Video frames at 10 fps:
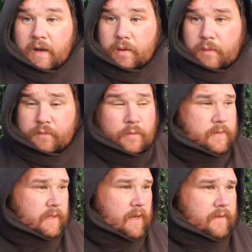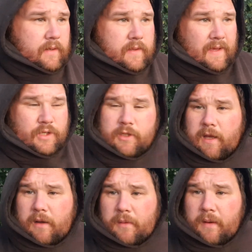right, we've come to the end of the session
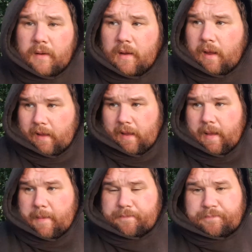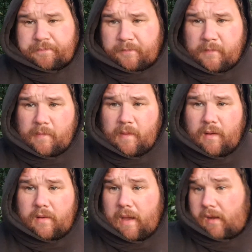now. Um,
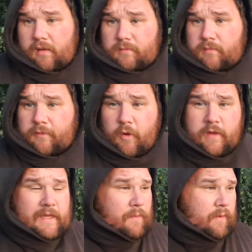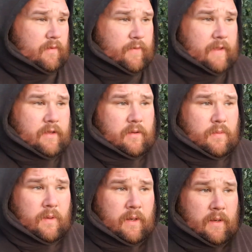yeah, first time on the
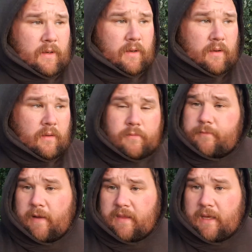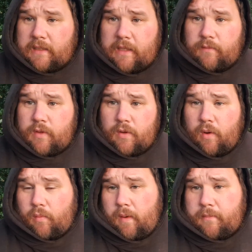venue, fantastic
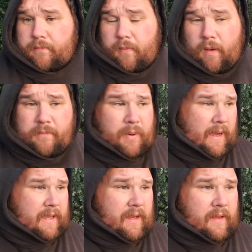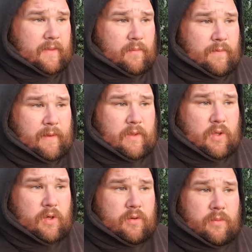result. One one pike, and I think we've had
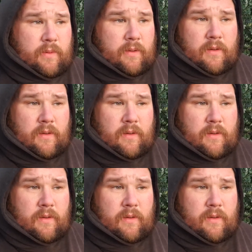two,